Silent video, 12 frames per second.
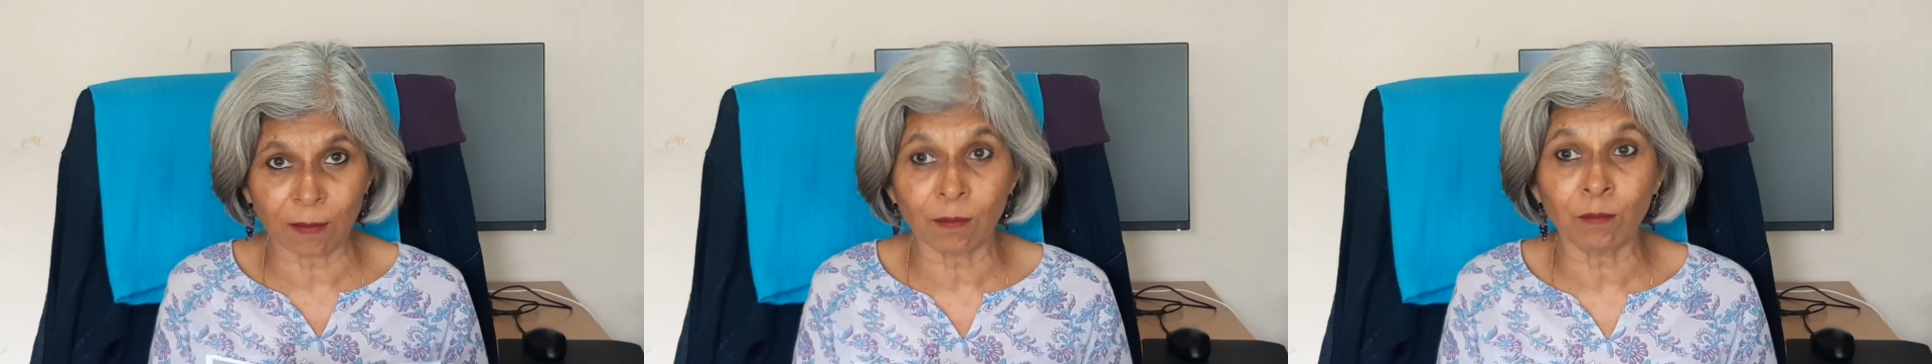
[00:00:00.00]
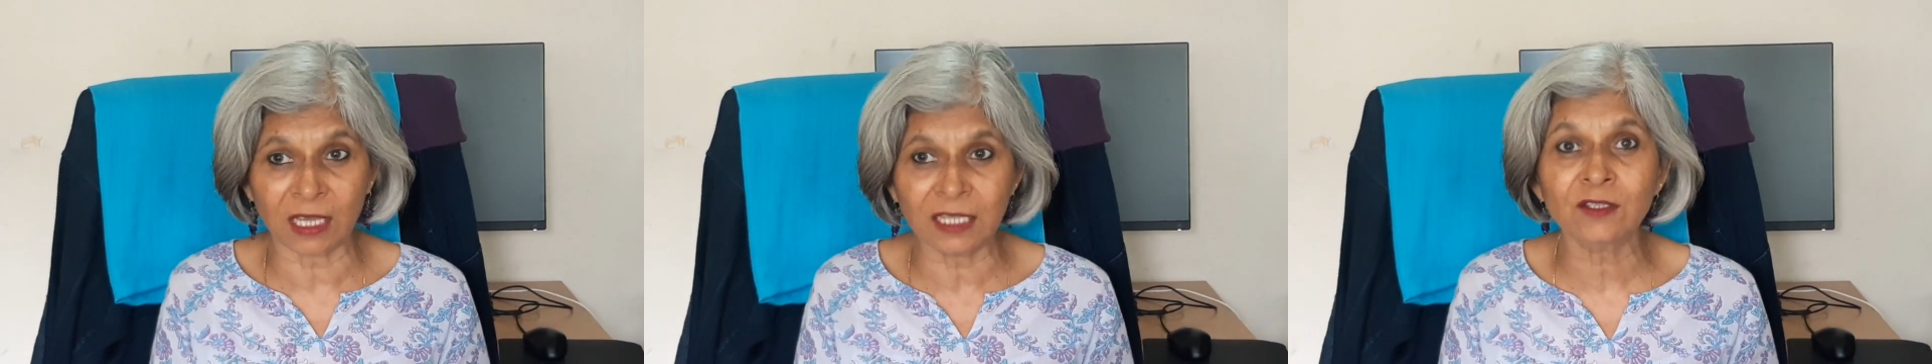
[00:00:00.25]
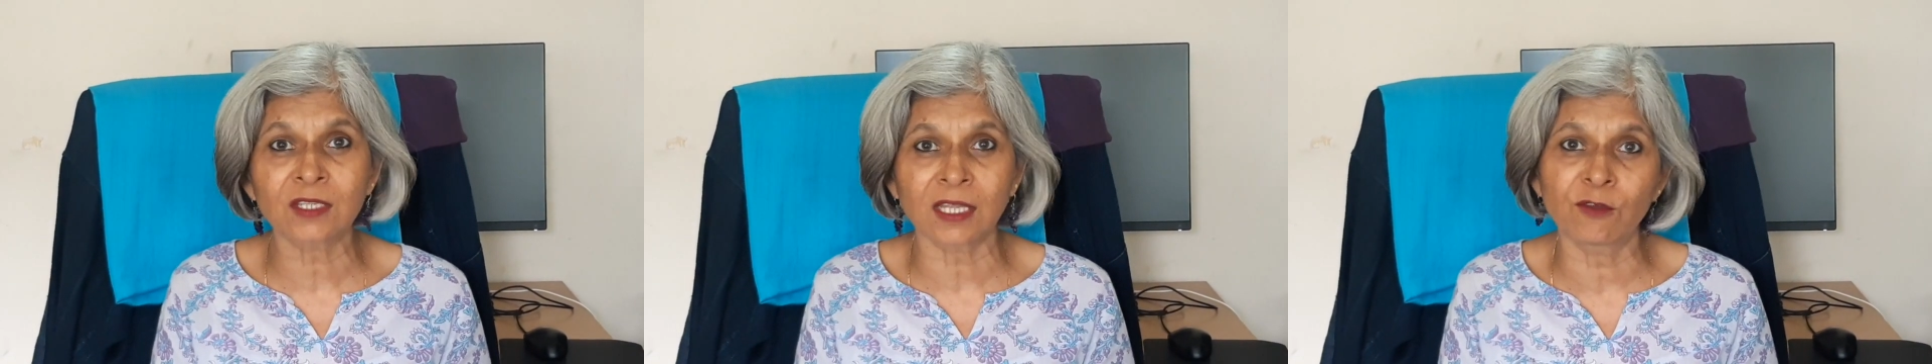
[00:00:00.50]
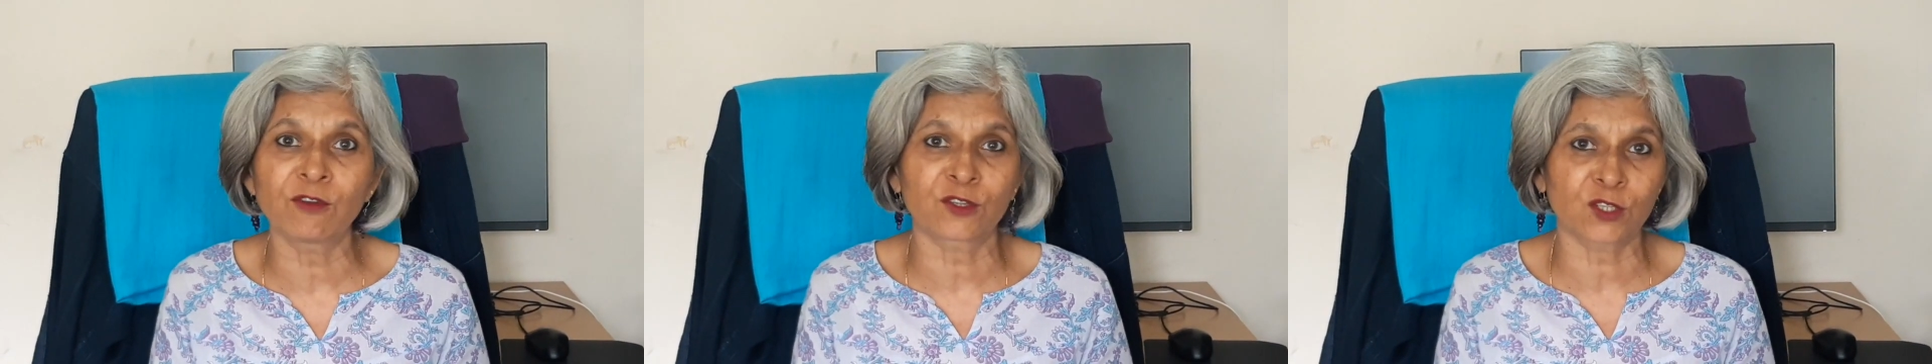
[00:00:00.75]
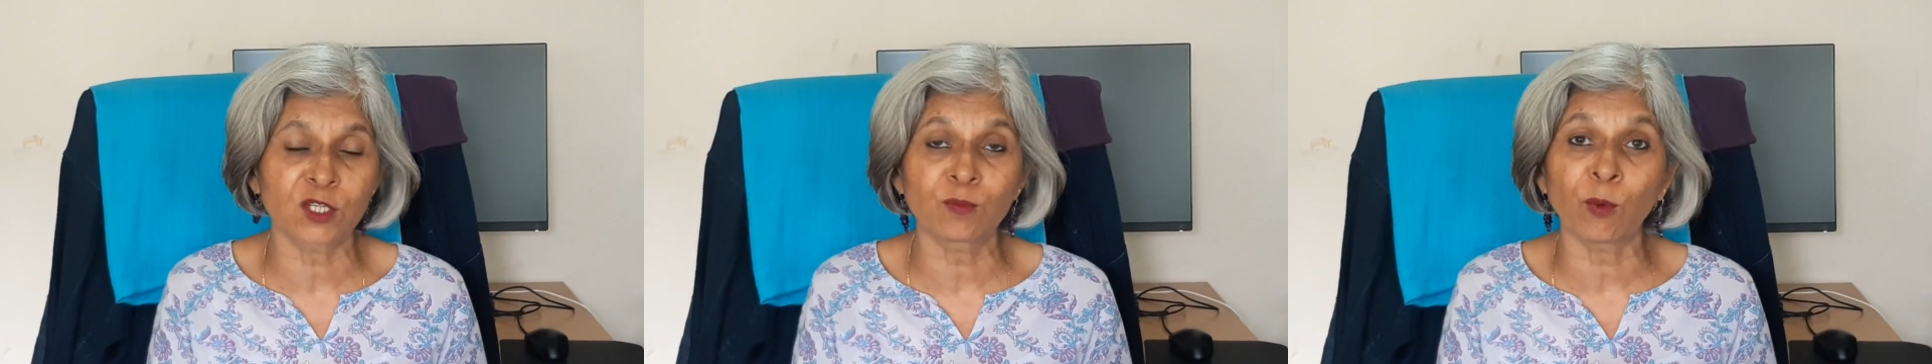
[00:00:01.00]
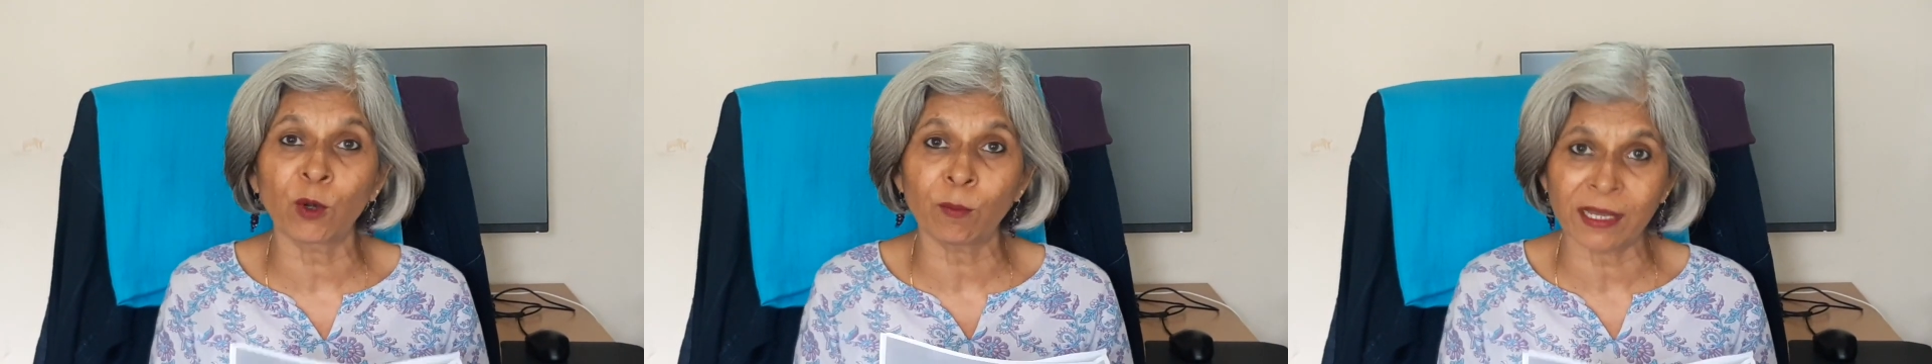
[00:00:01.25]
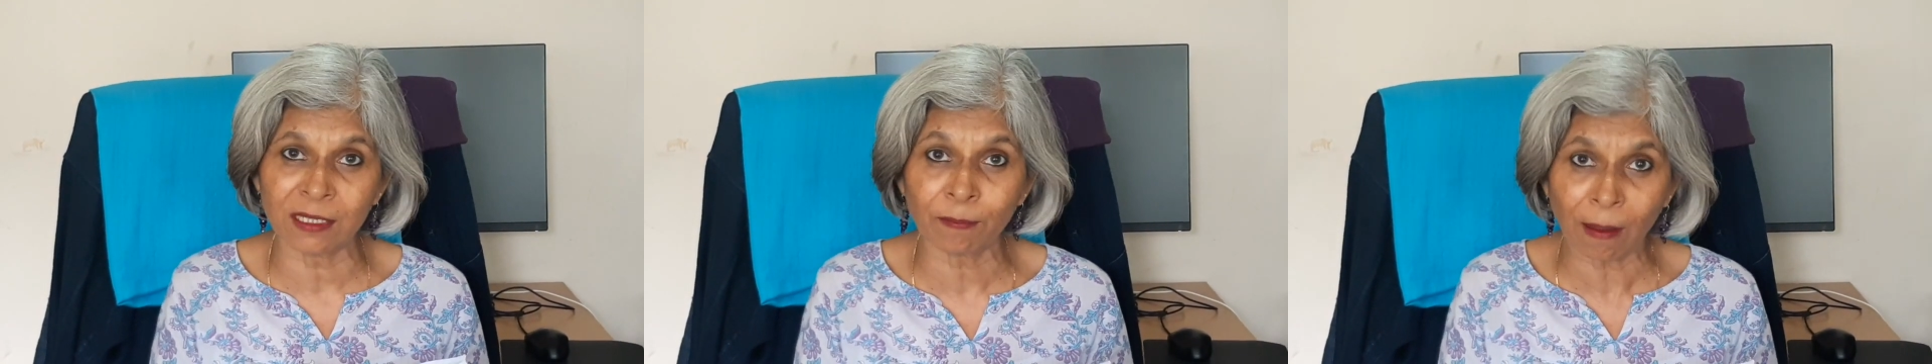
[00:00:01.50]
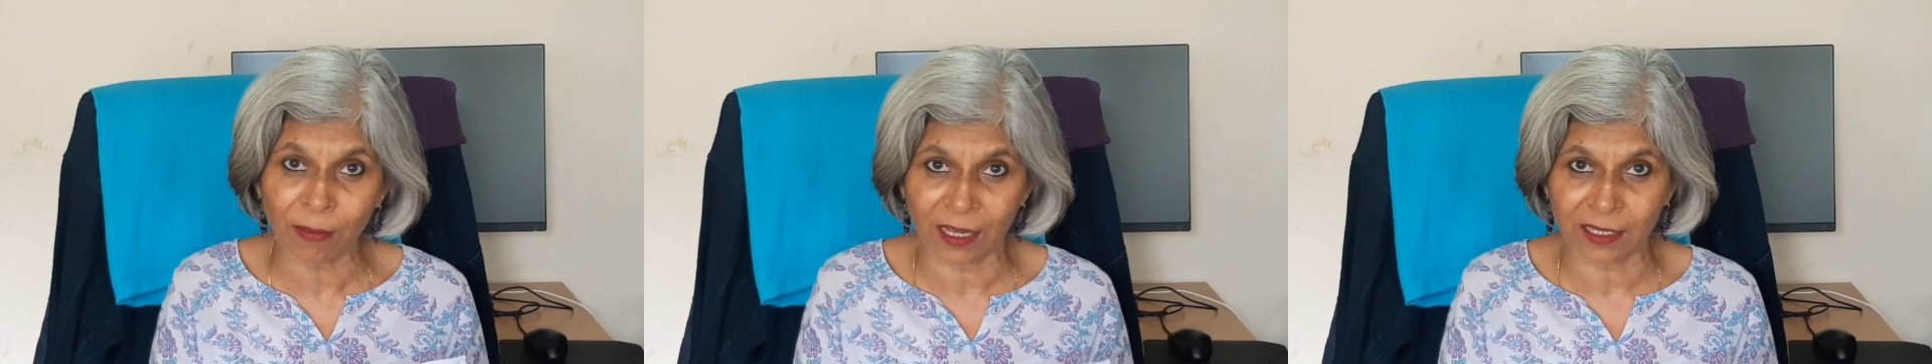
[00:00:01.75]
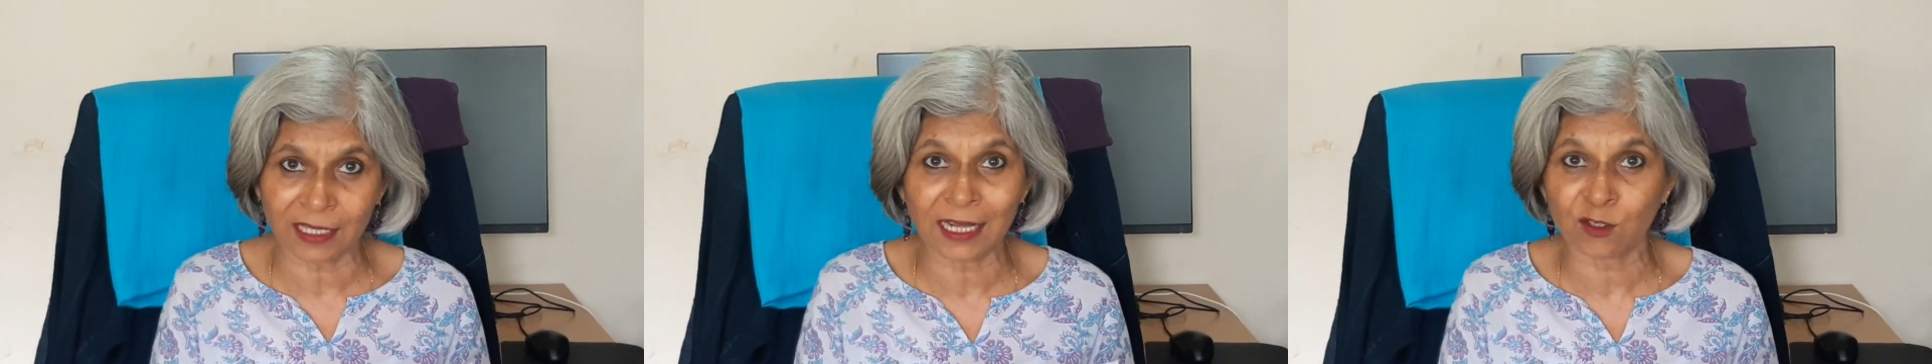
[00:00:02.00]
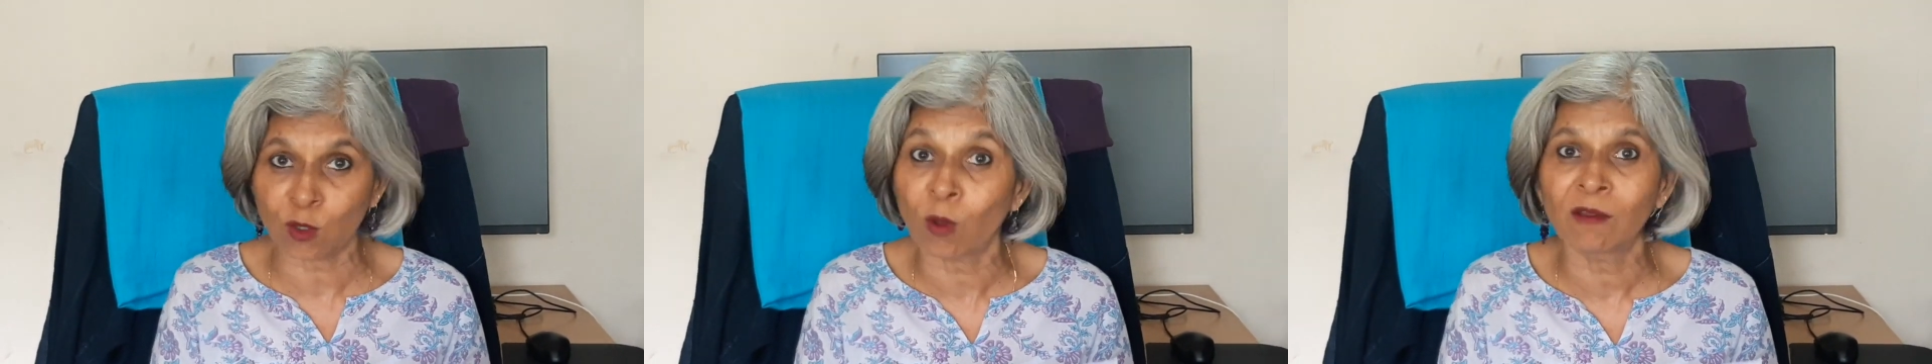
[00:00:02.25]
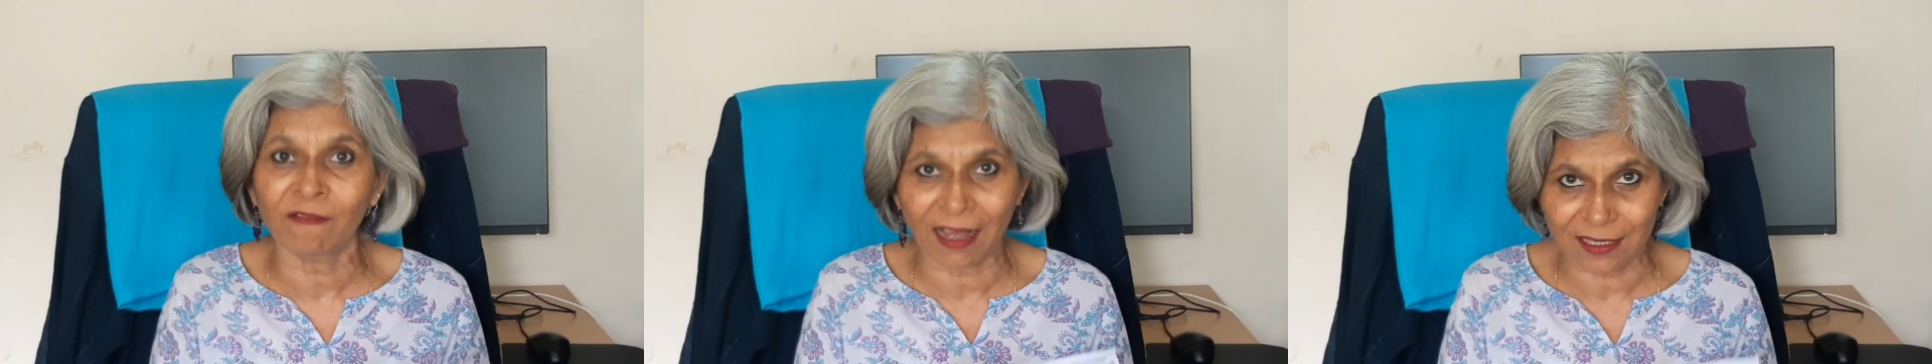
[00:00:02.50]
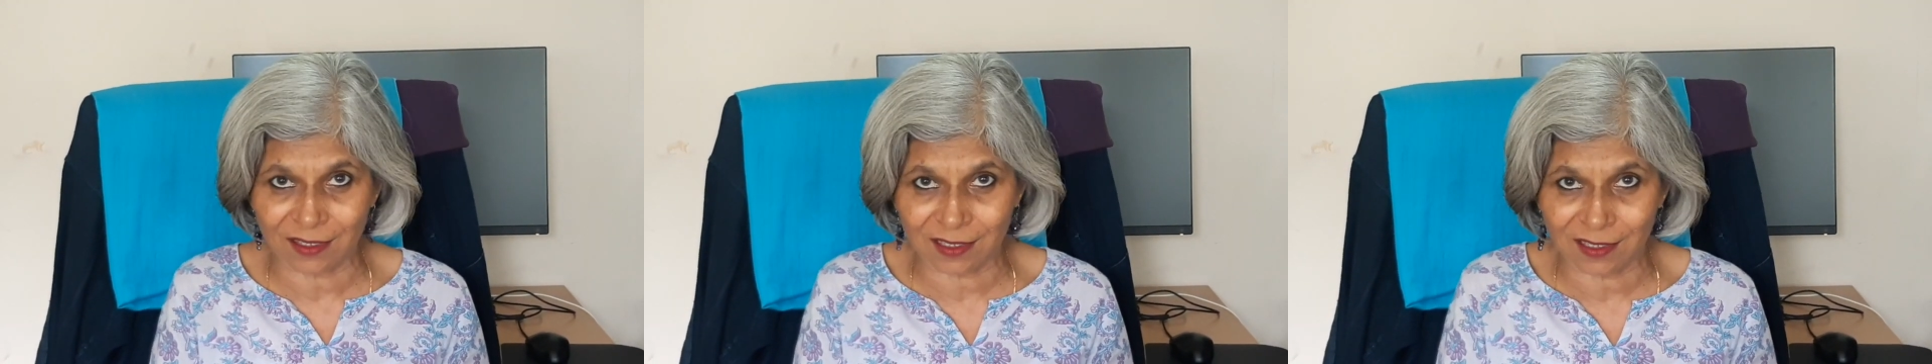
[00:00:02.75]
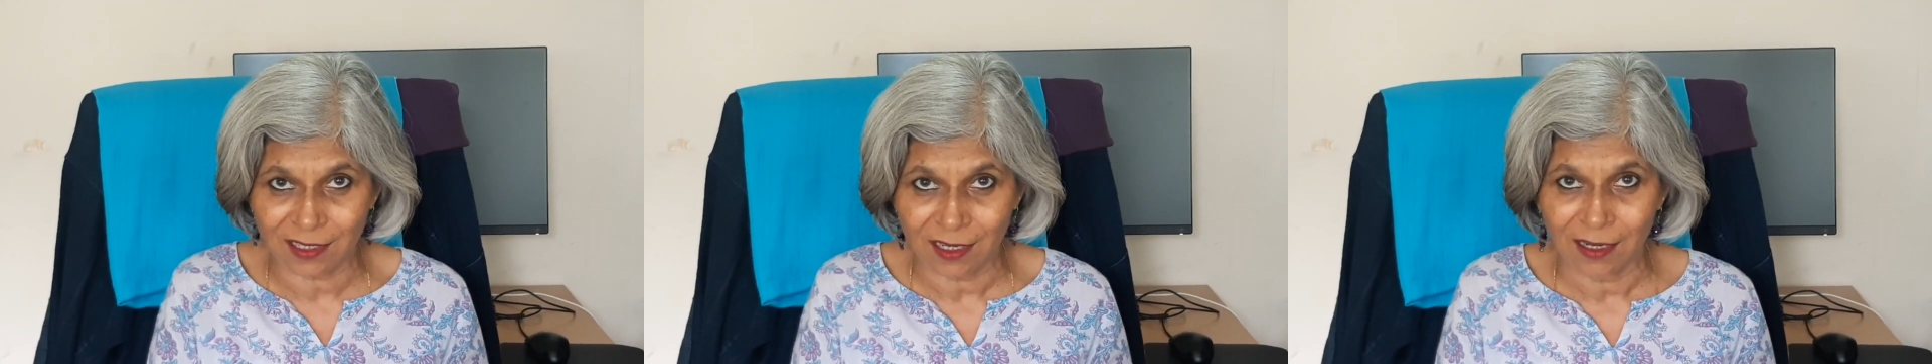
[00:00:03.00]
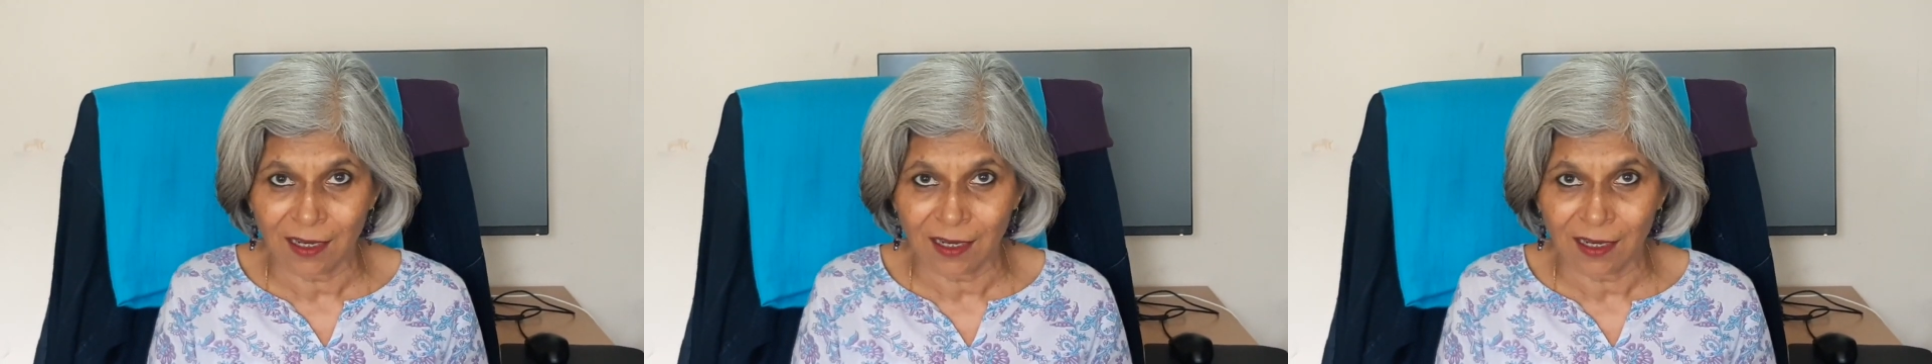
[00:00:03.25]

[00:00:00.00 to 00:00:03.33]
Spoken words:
means that the risk is borne by the public, that is all of us.